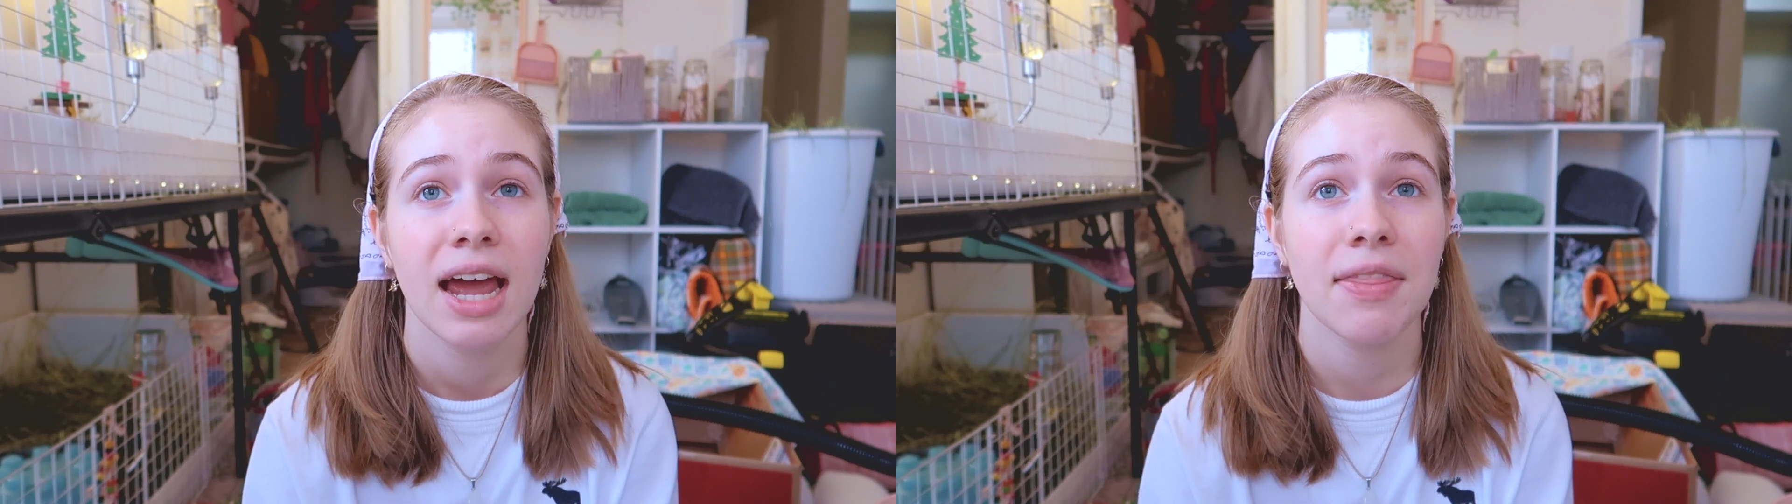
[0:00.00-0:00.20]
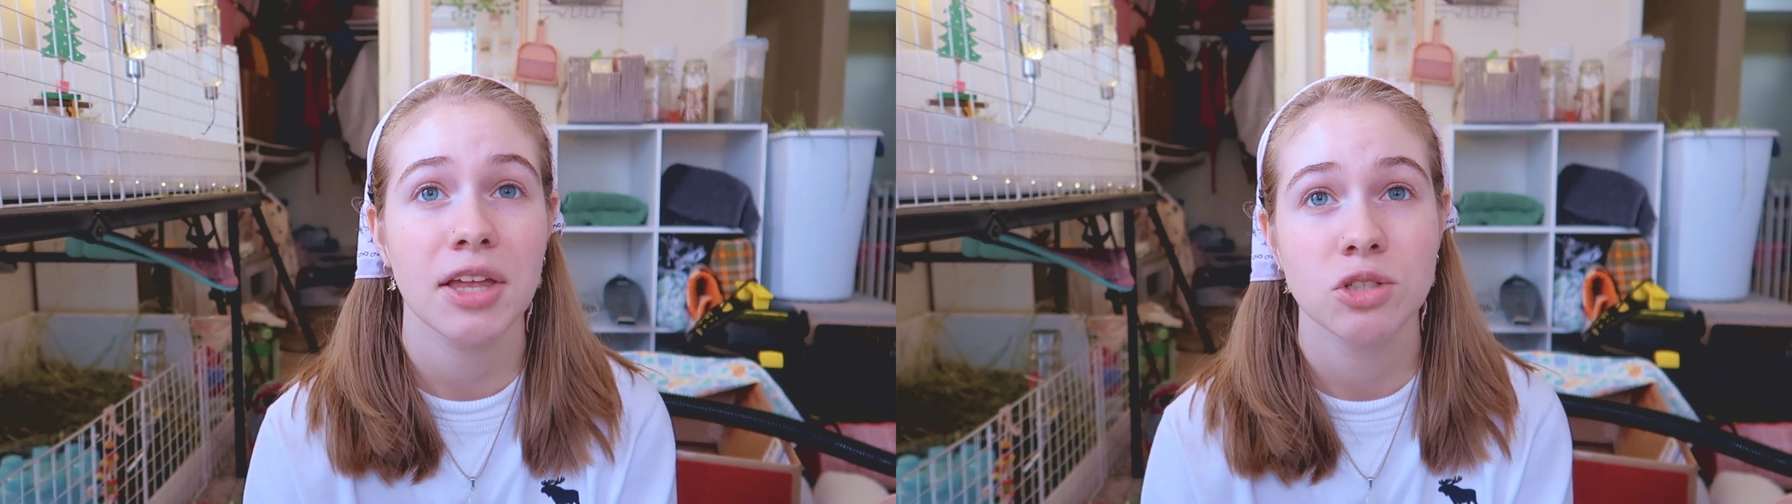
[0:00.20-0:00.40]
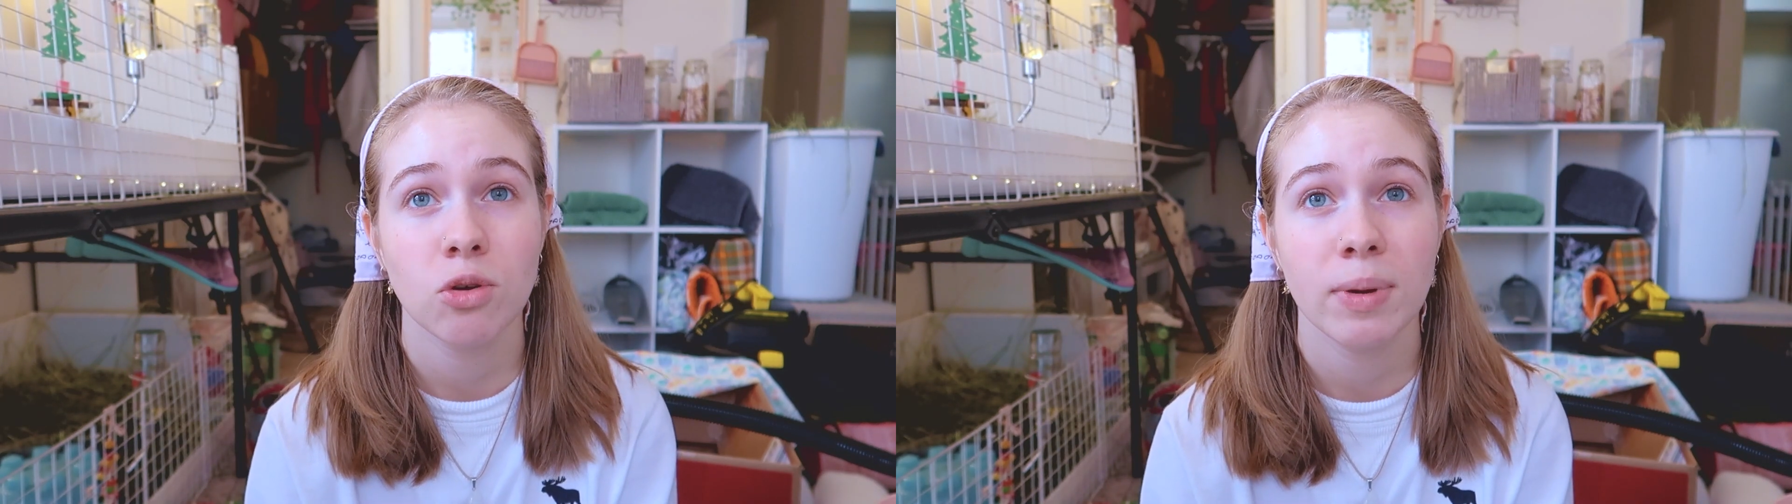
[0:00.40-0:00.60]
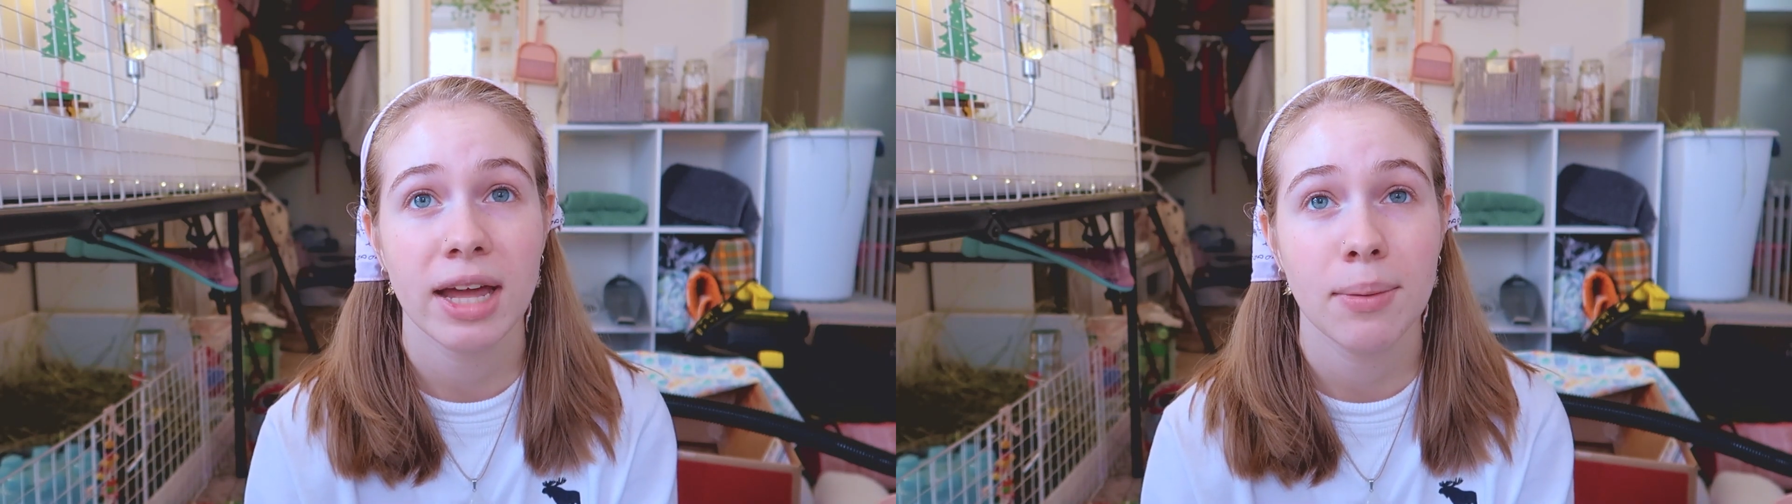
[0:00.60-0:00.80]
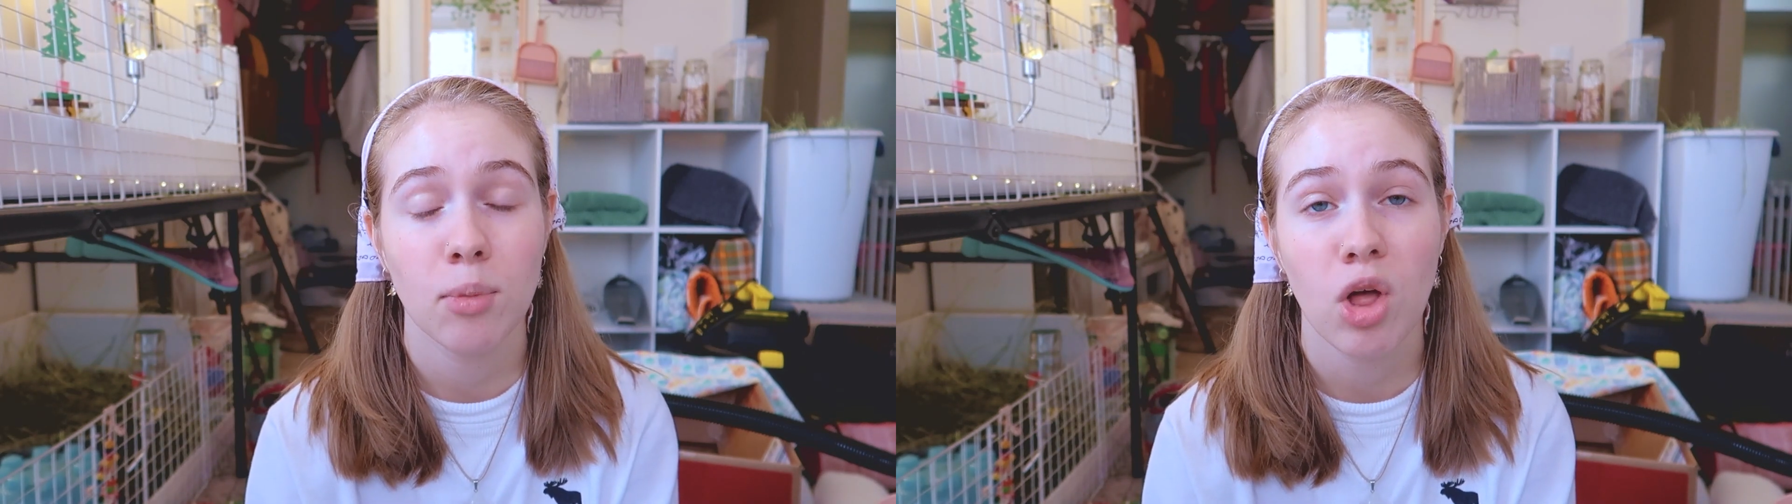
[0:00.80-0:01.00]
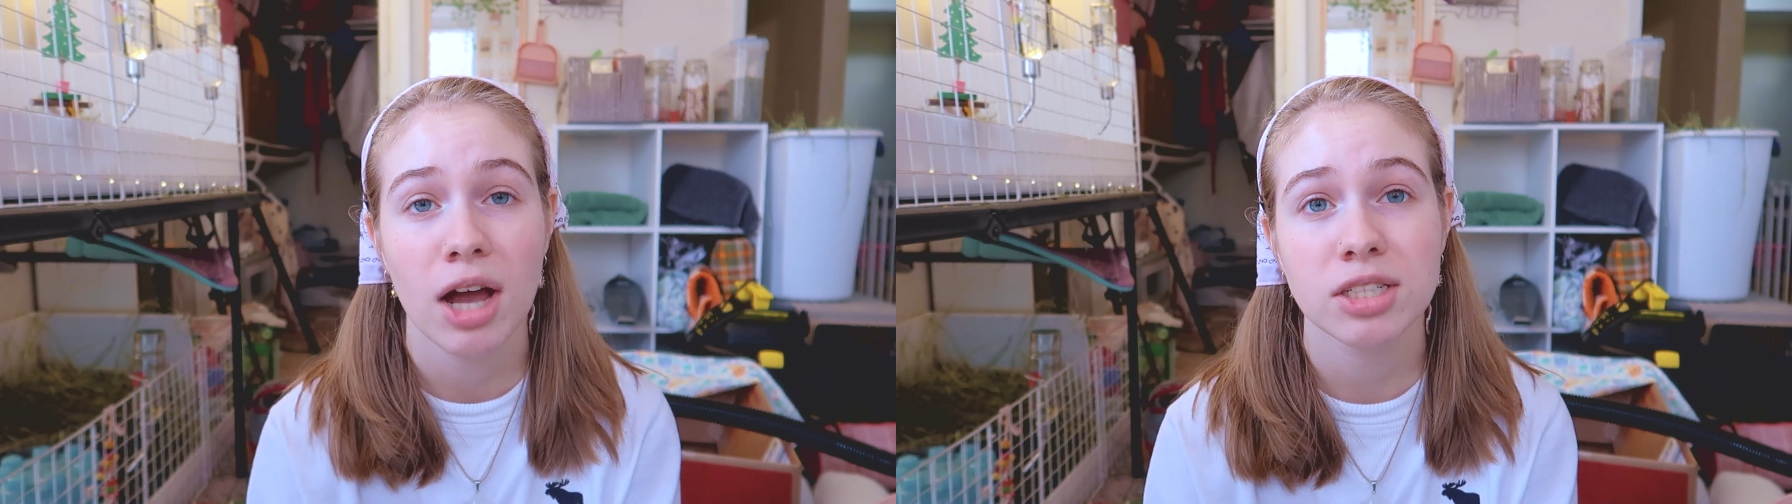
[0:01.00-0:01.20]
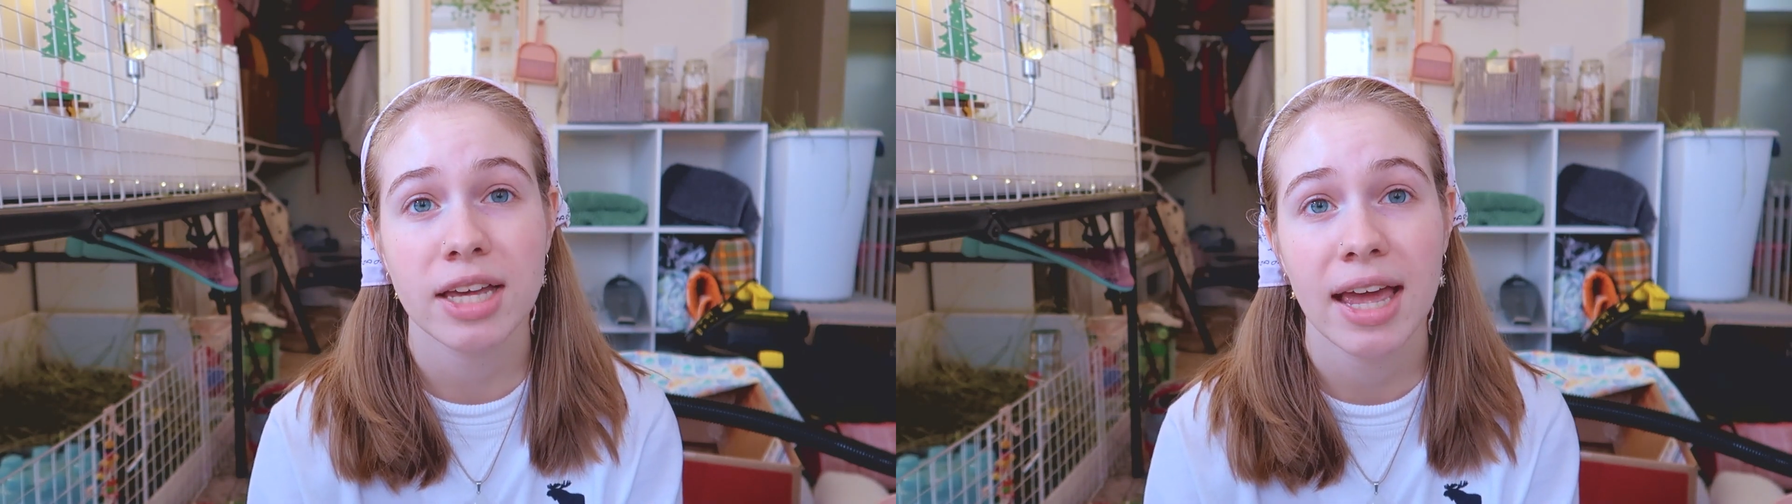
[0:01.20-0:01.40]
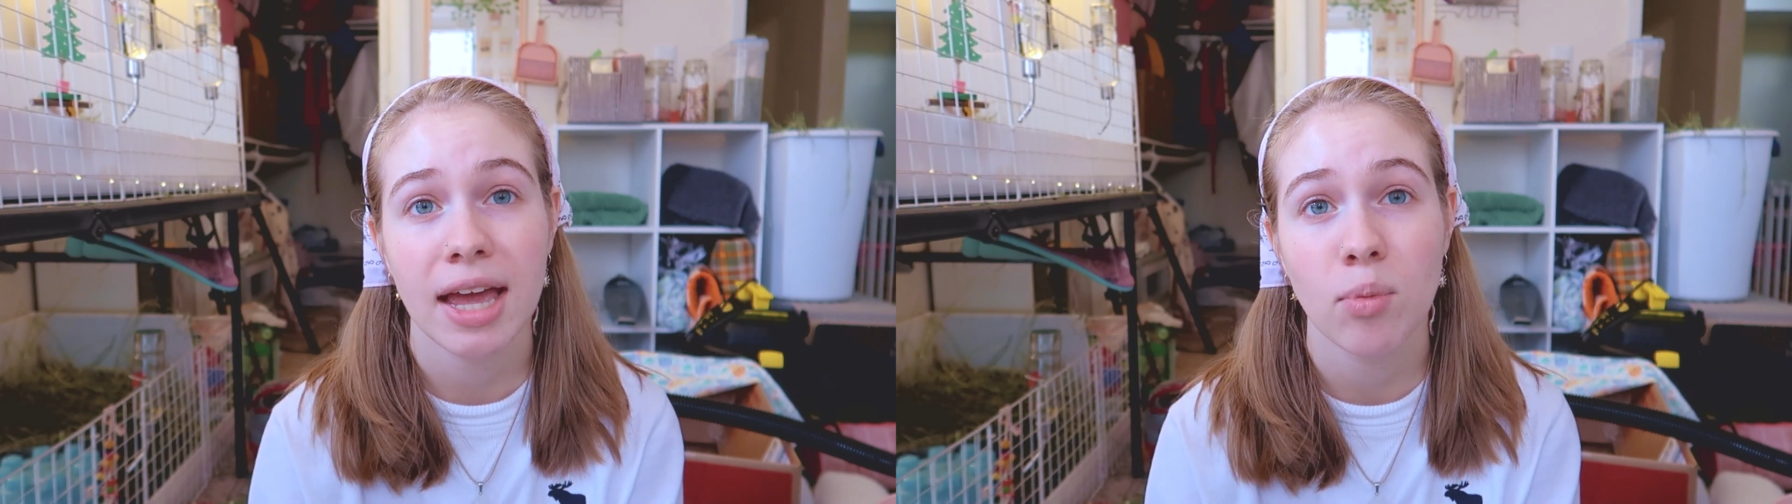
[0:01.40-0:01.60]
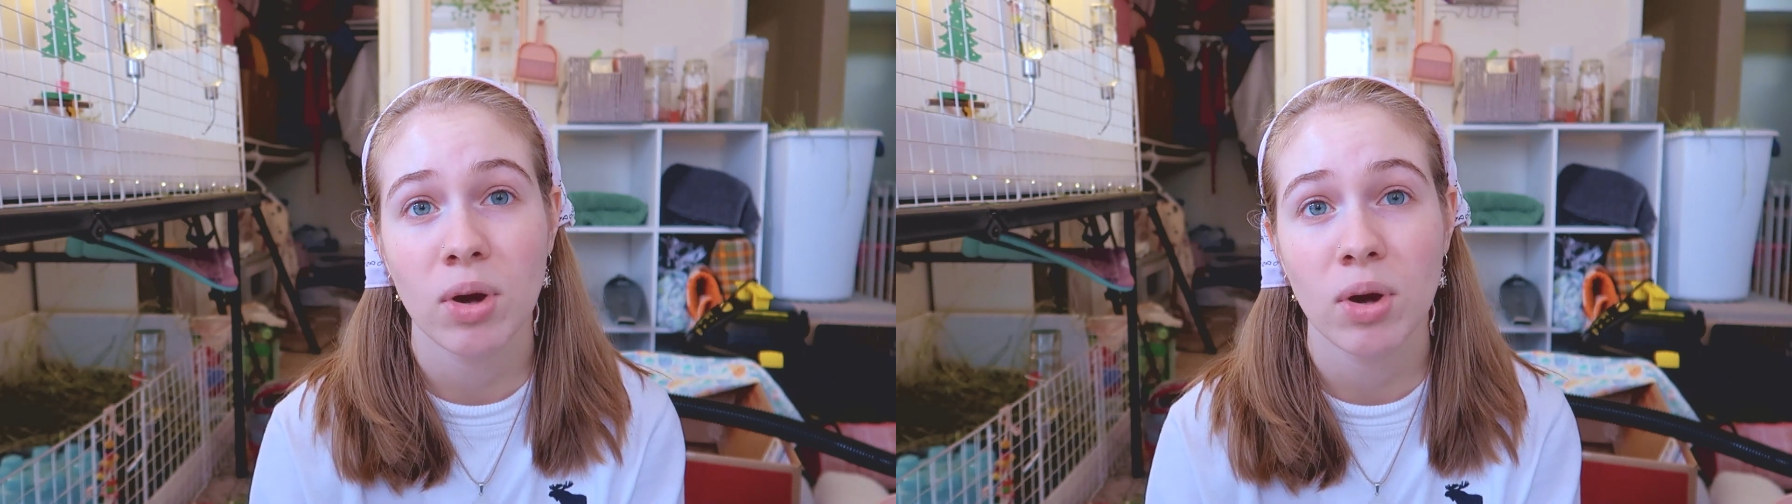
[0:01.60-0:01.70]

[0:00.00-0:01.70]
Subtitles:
and then she will be getting meloxicam